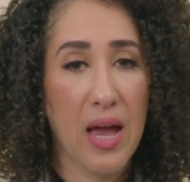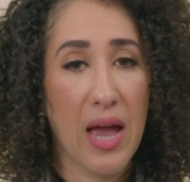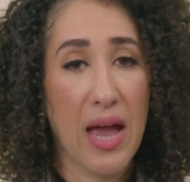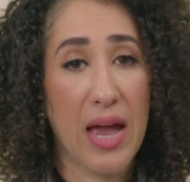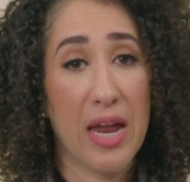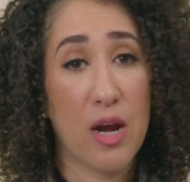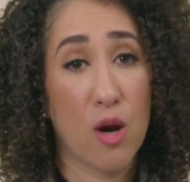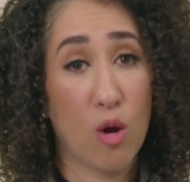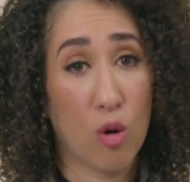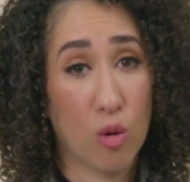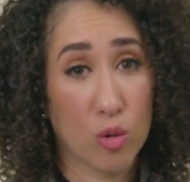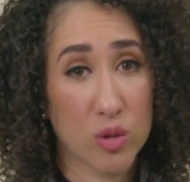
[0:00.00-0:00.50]

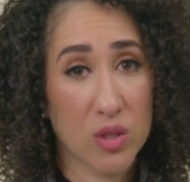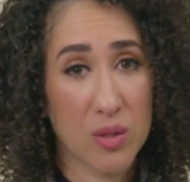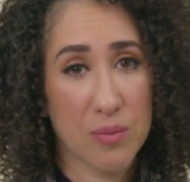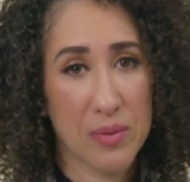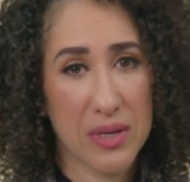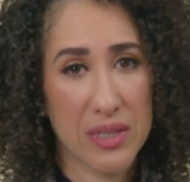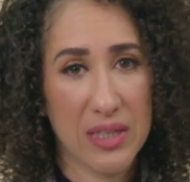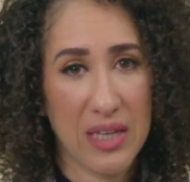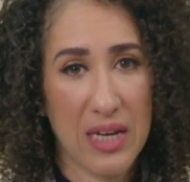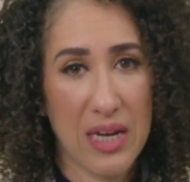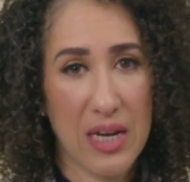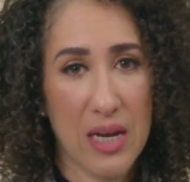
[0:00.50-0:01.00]
And
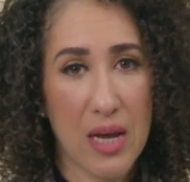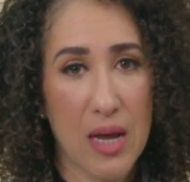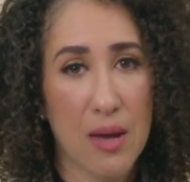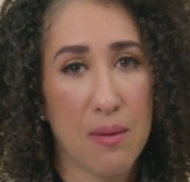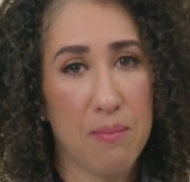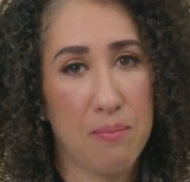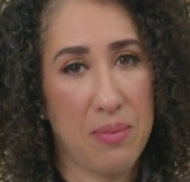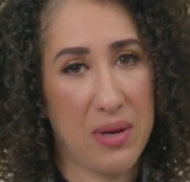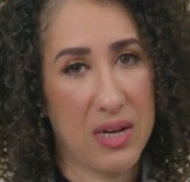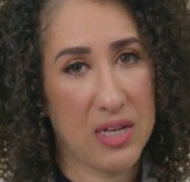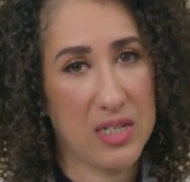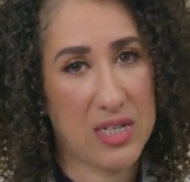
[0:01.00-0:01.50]
ultimately,
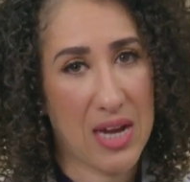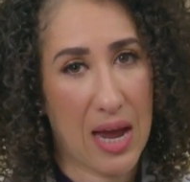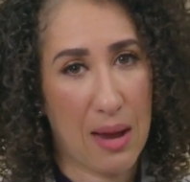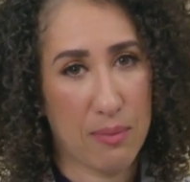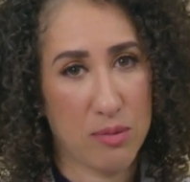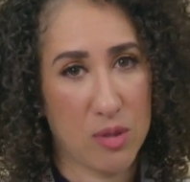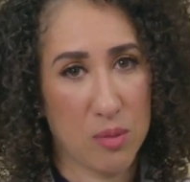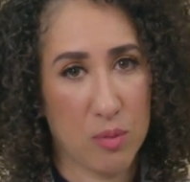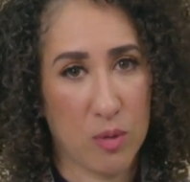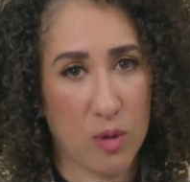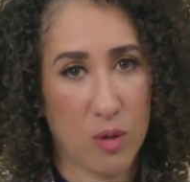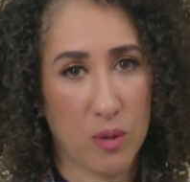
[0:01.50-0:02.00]
be
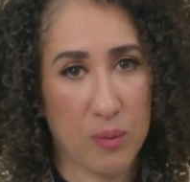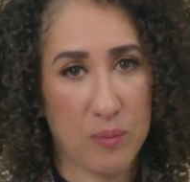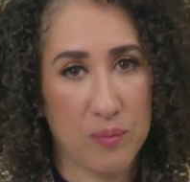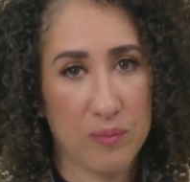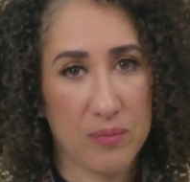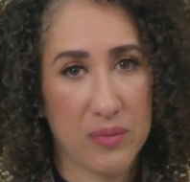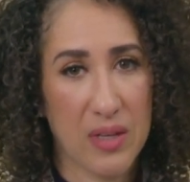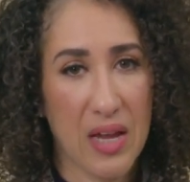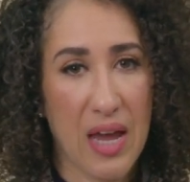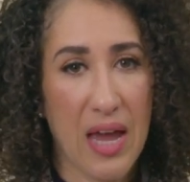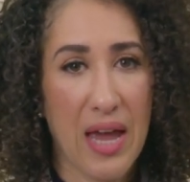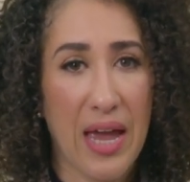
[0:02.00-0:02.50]
adaptable.
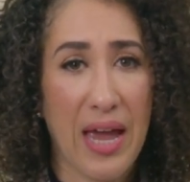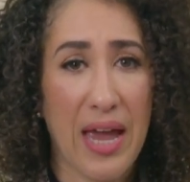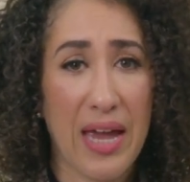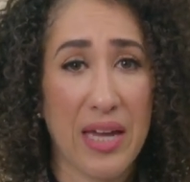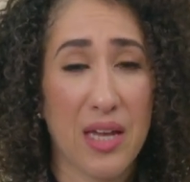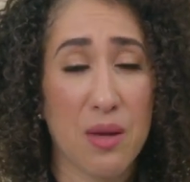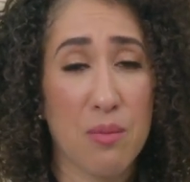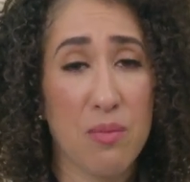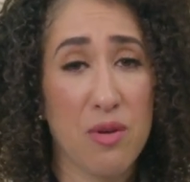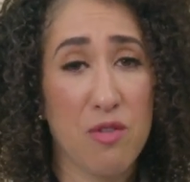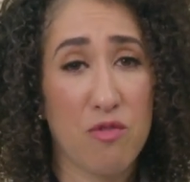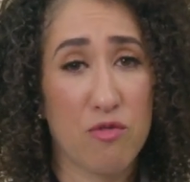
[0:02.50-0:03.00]
It
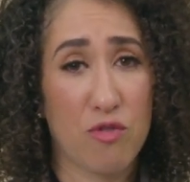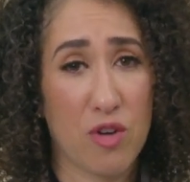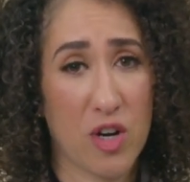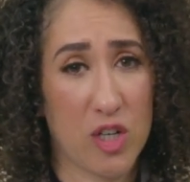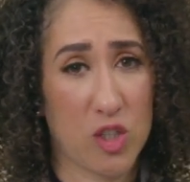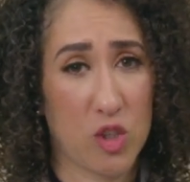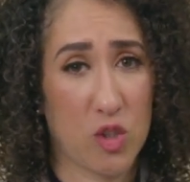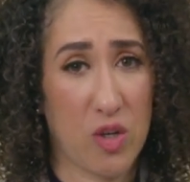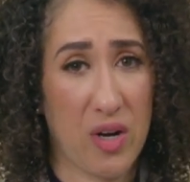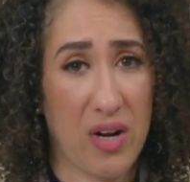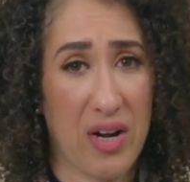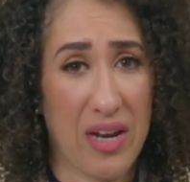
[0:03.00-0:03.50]
can be
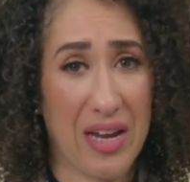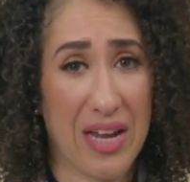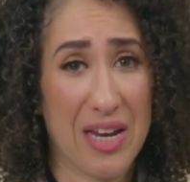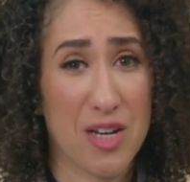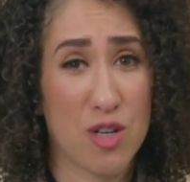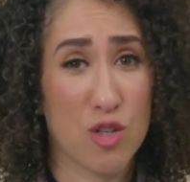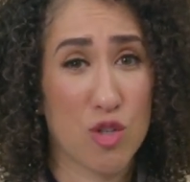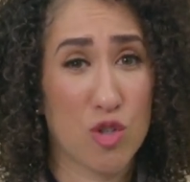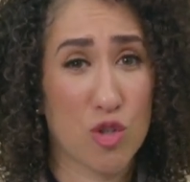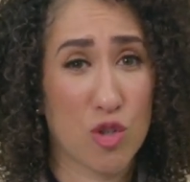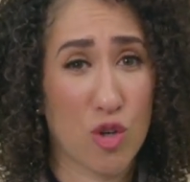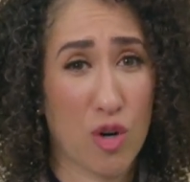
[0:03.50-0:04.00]
frustrating and
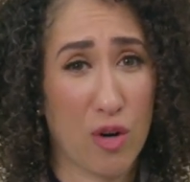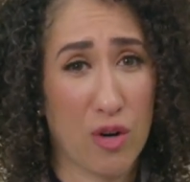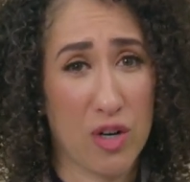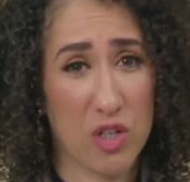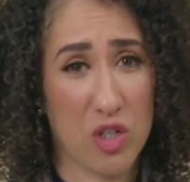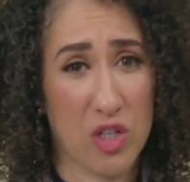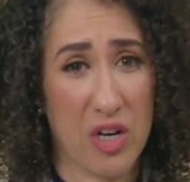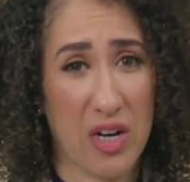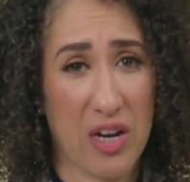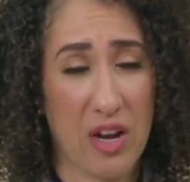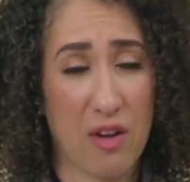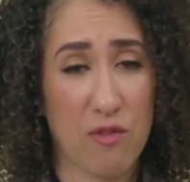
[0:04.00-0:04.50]

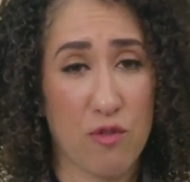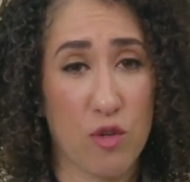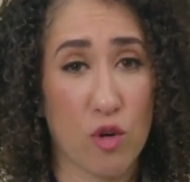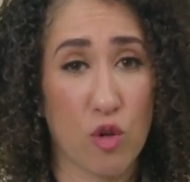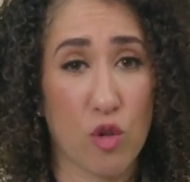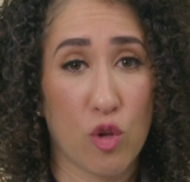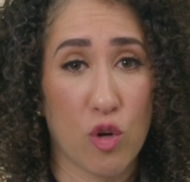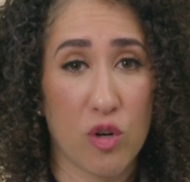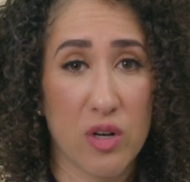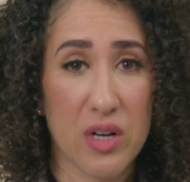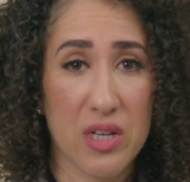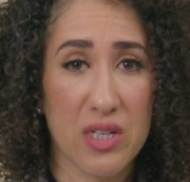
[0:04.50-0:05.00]
discouraging if your
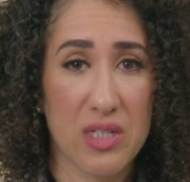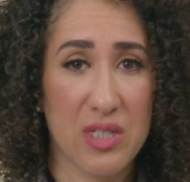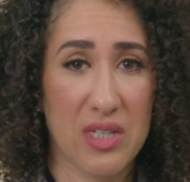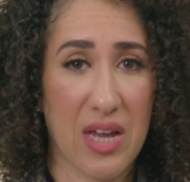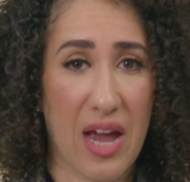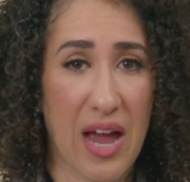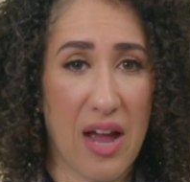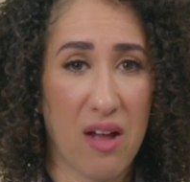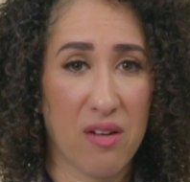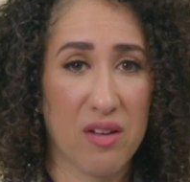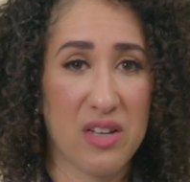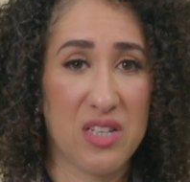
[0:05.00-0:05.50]
learning
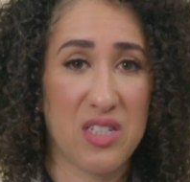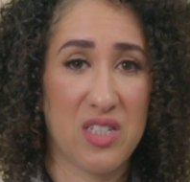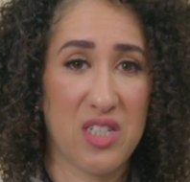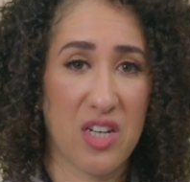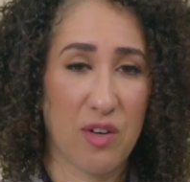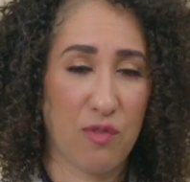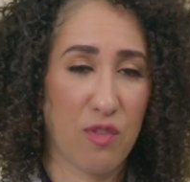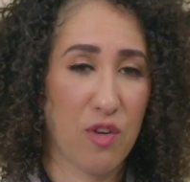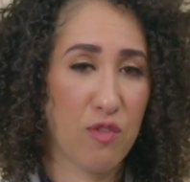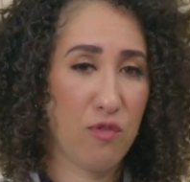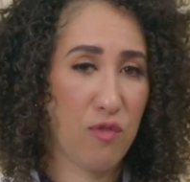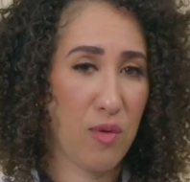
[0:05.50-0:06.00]
style is
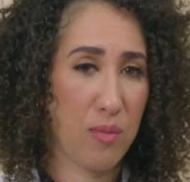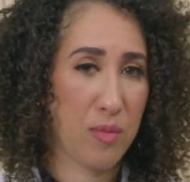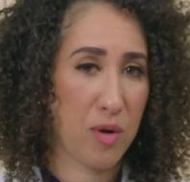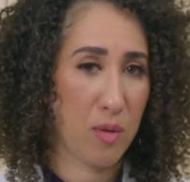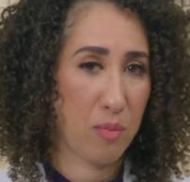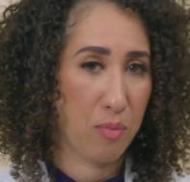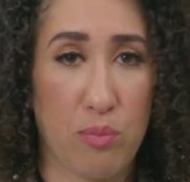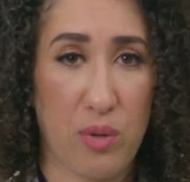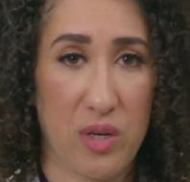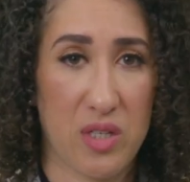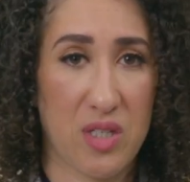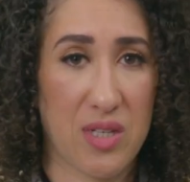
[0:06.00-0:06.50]
different from your
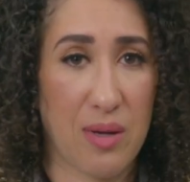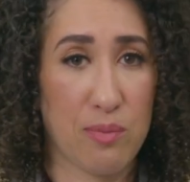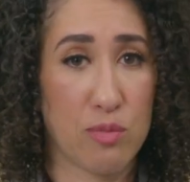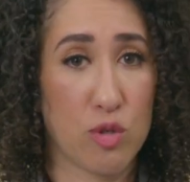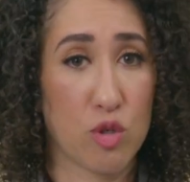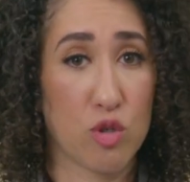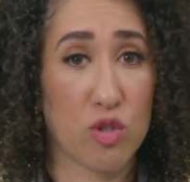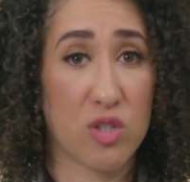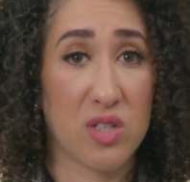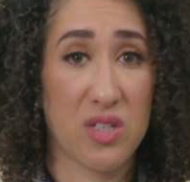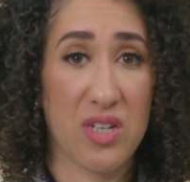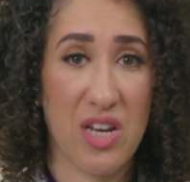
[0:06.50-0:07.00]

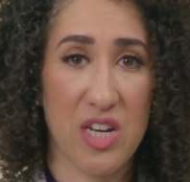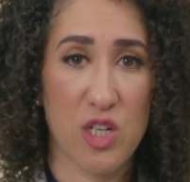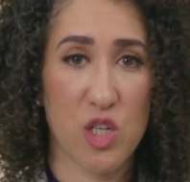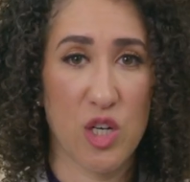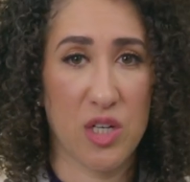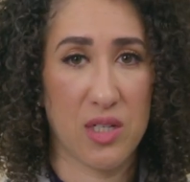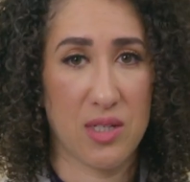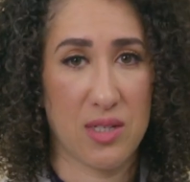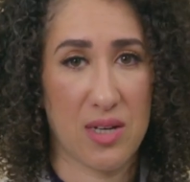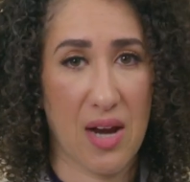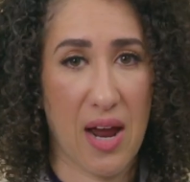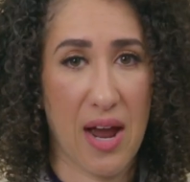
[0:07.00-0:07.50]
preceptor's
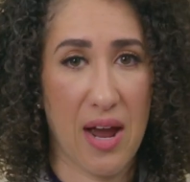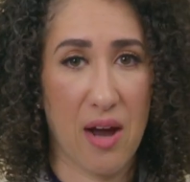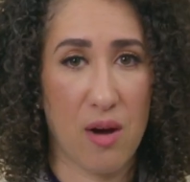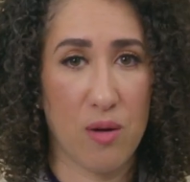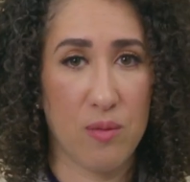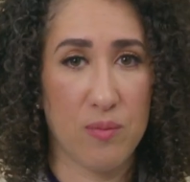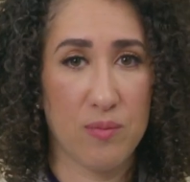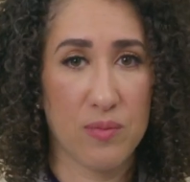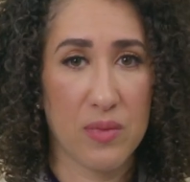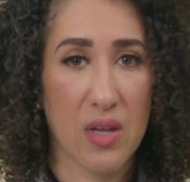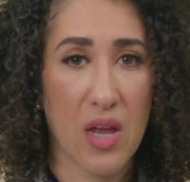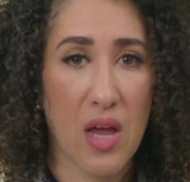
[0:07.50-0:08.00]
teaching style.